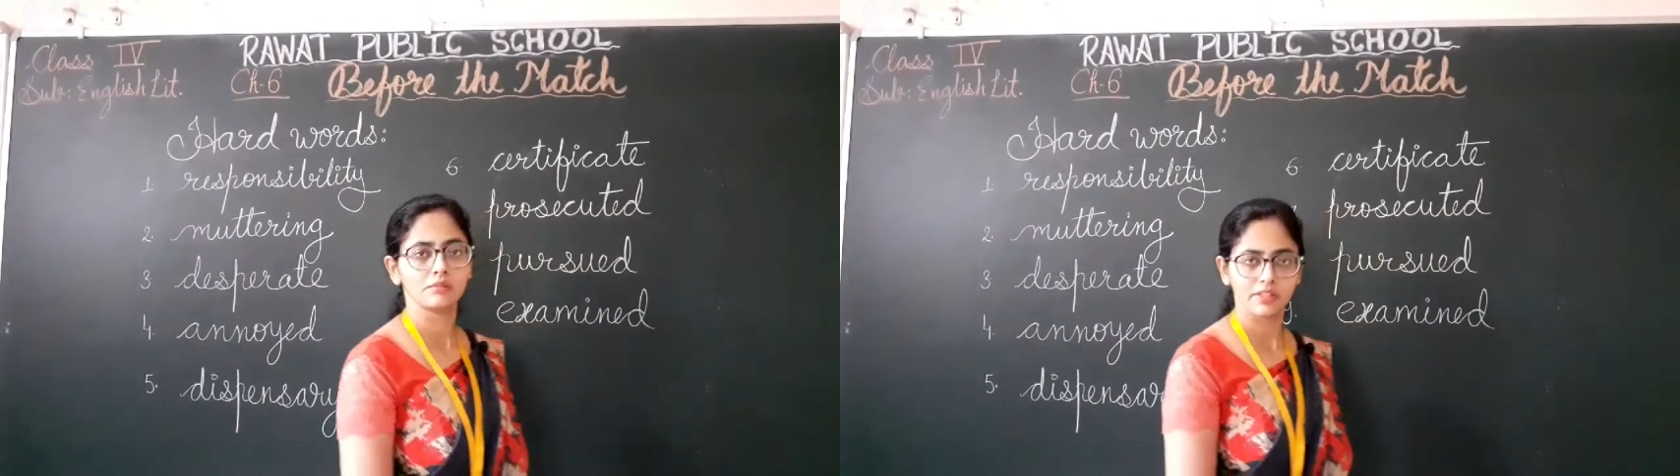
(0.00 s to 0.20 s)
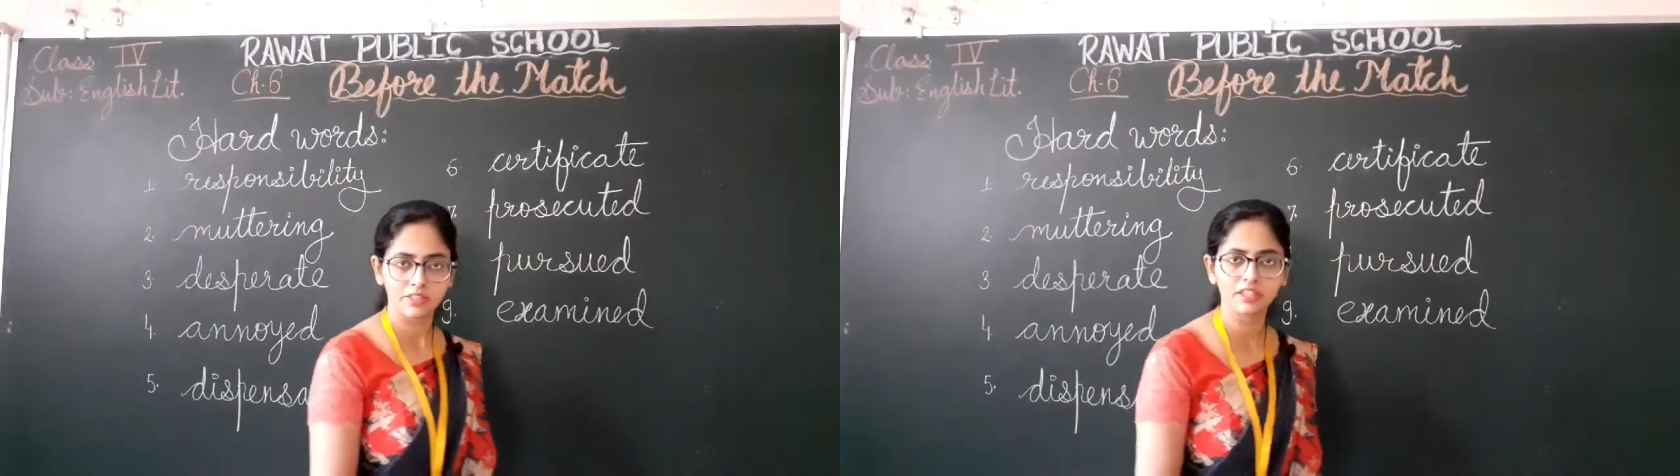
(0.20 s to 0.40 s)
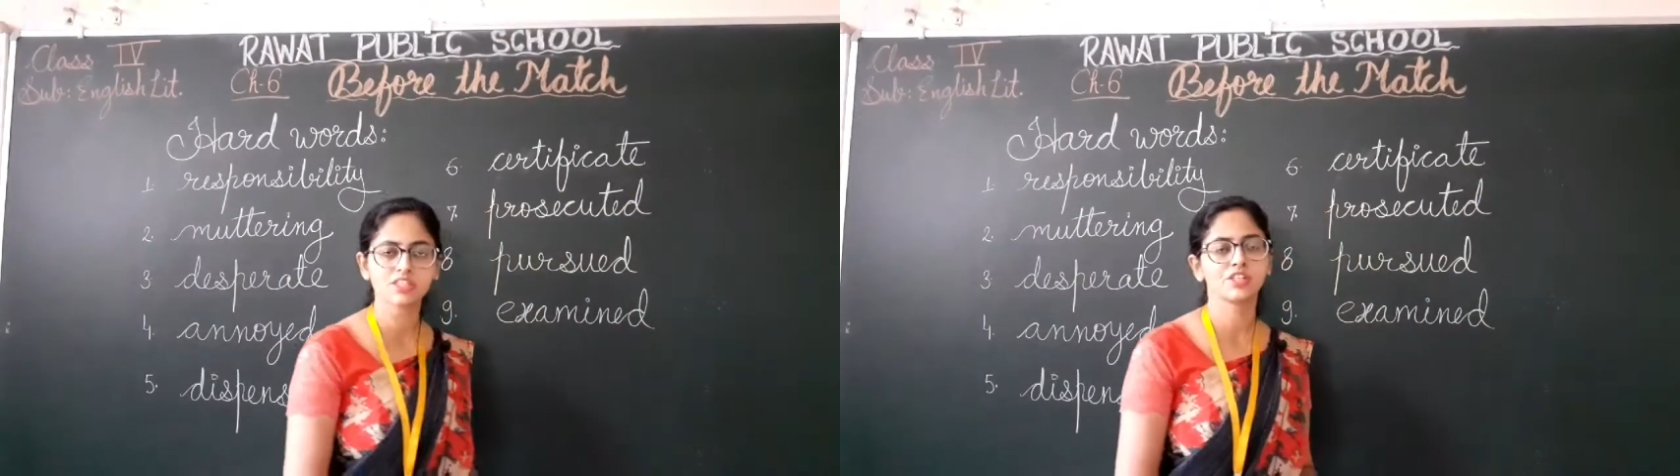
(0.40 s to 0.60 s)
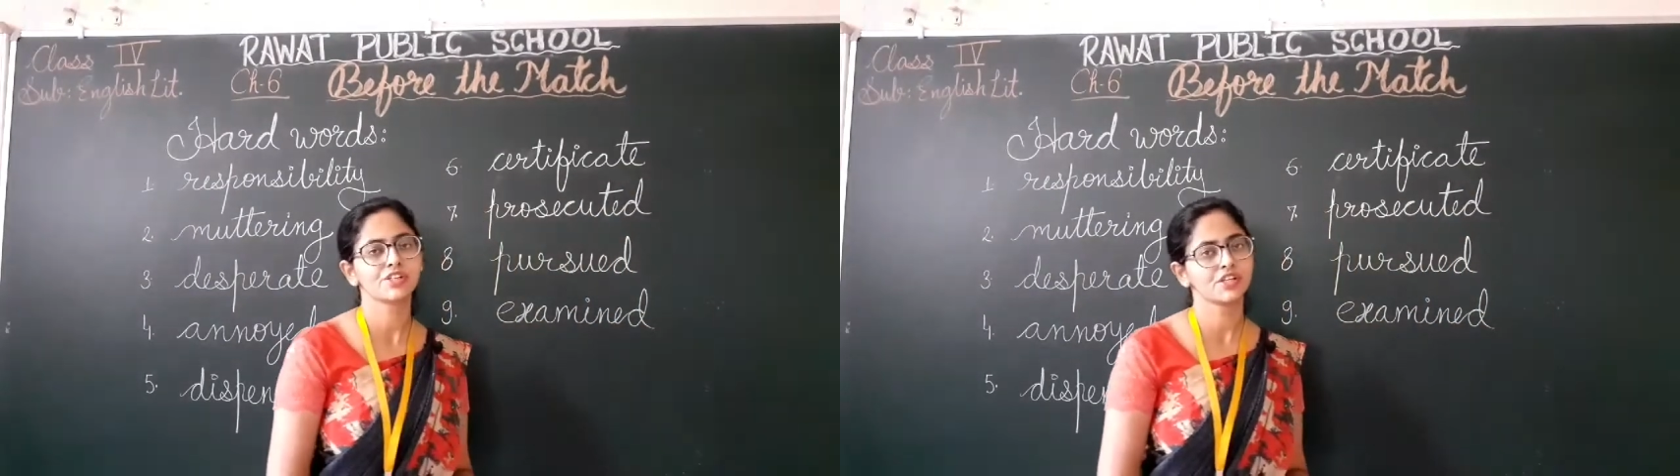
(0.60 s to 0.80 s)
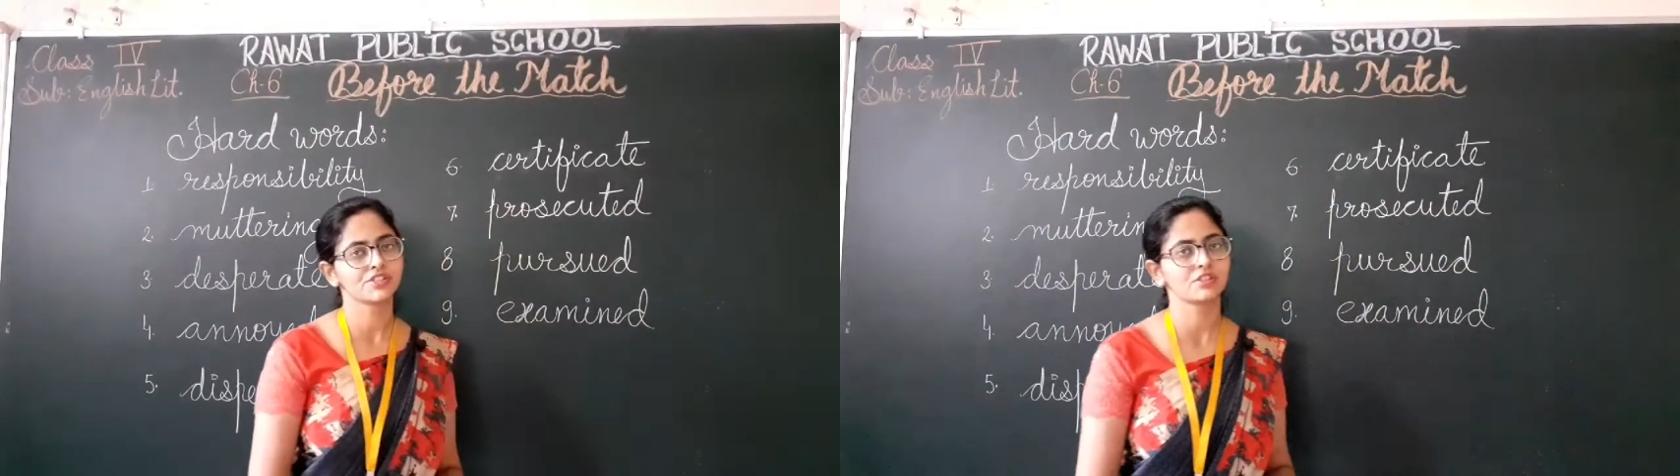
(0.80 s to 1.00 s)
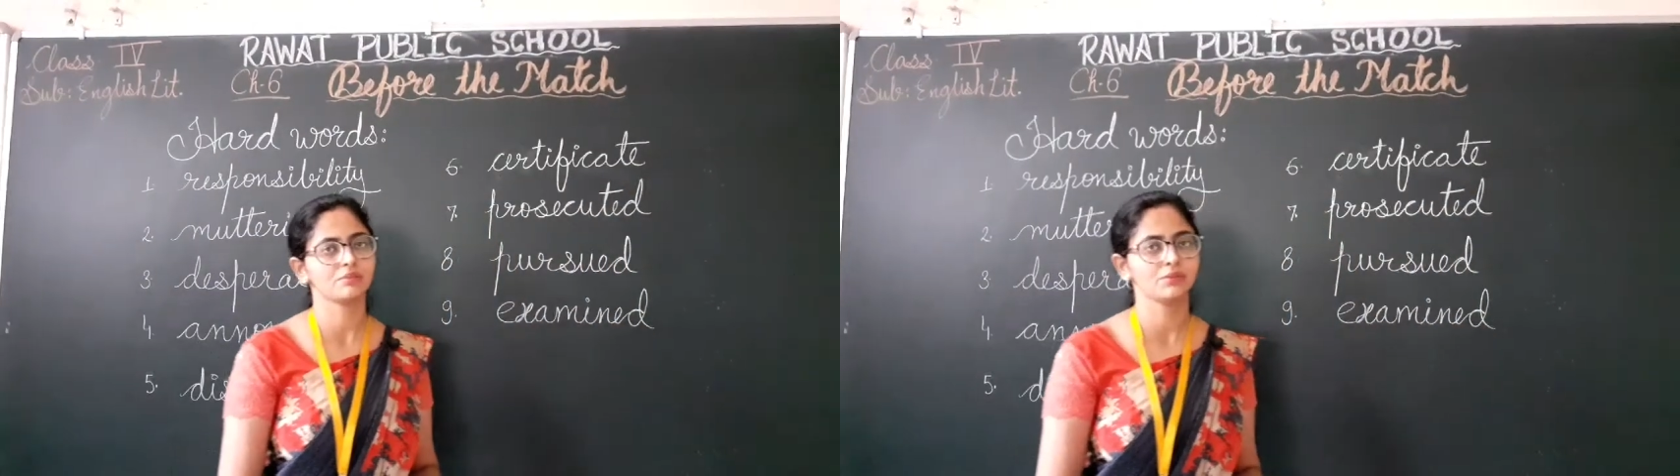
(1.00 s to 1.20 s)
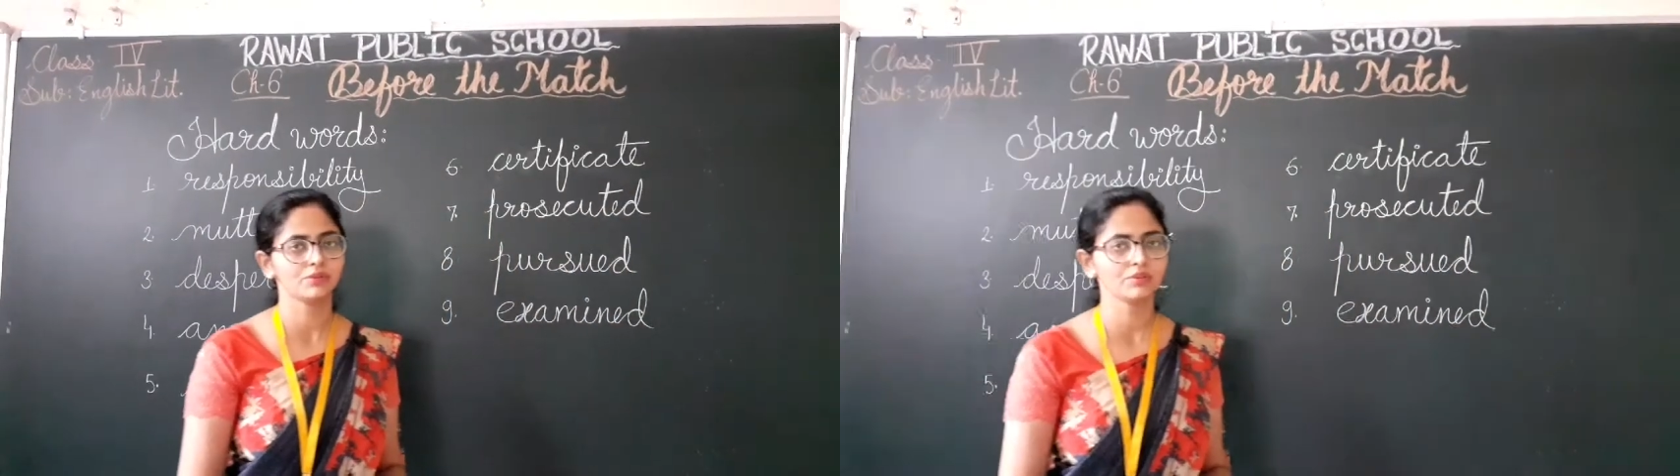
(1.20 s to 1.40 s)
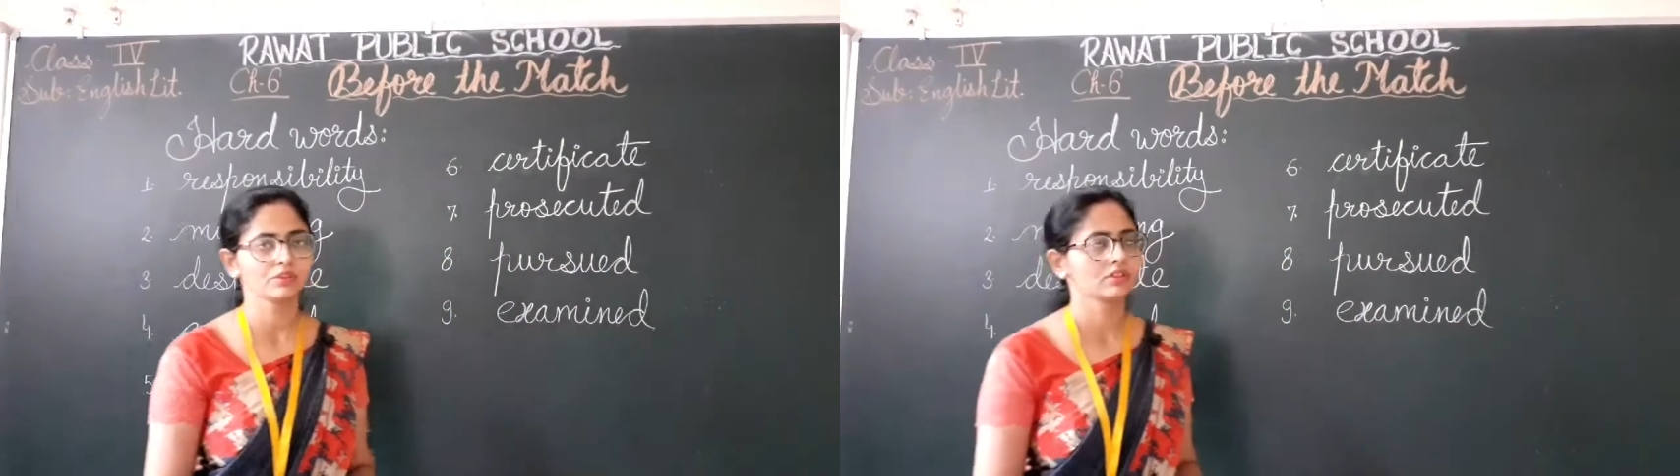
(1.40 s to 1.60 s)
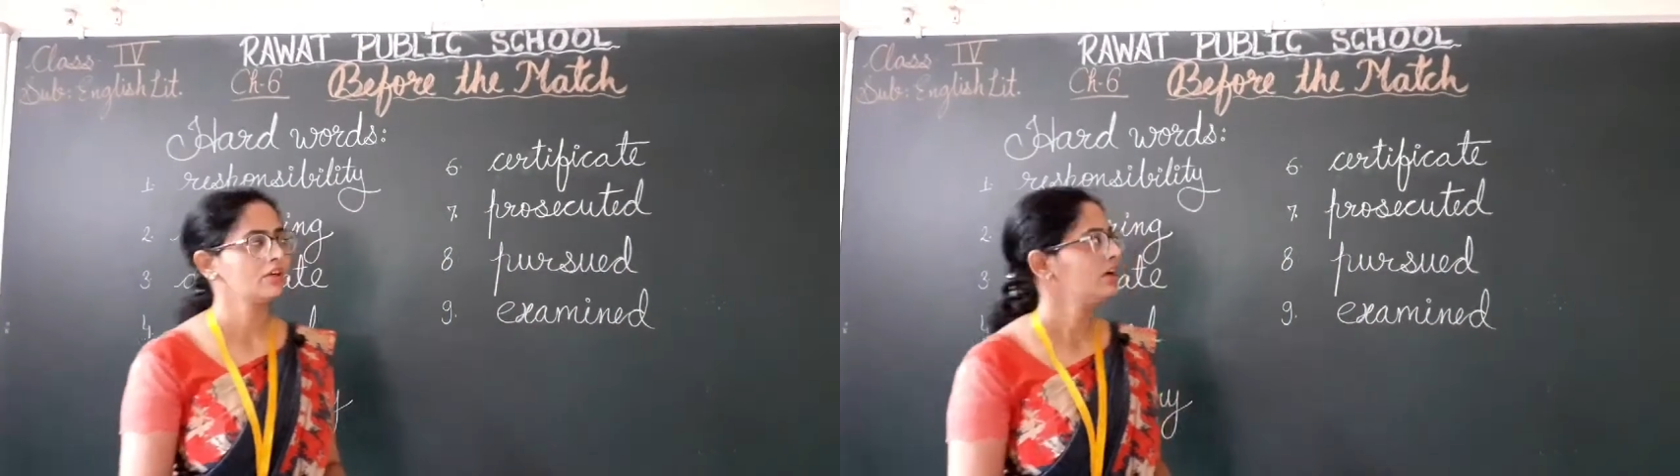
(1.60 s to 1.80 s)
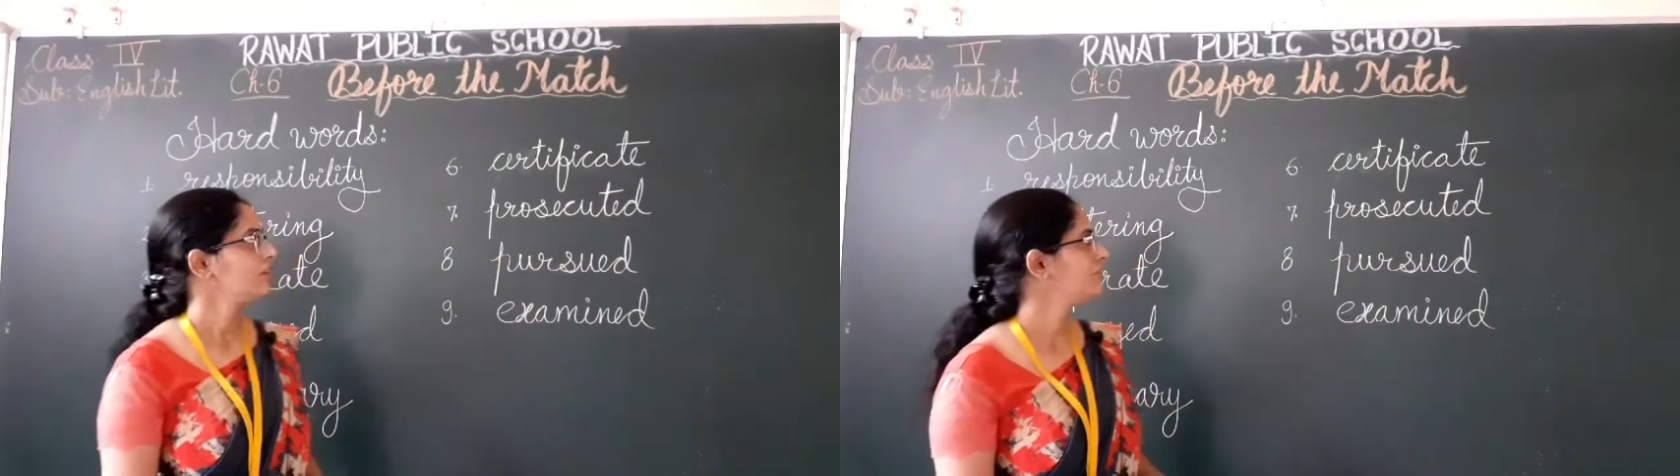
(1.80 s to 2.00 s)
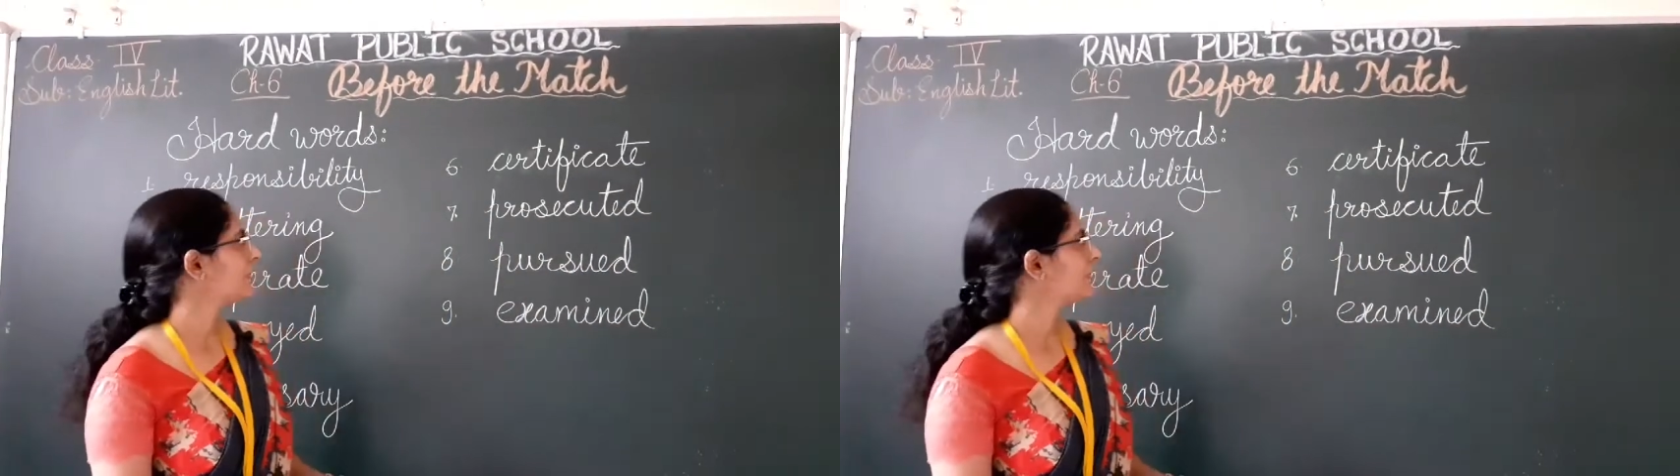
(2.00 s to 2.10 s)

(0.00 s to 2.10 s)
English literature book we